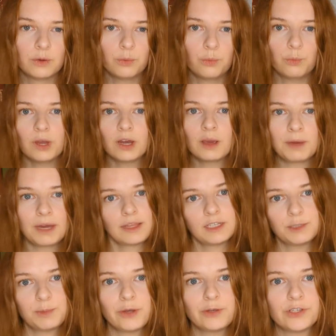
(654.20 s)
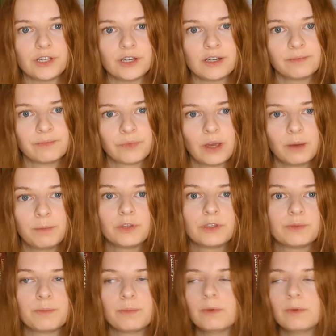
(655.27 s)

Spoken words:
When I make this poster, I put this...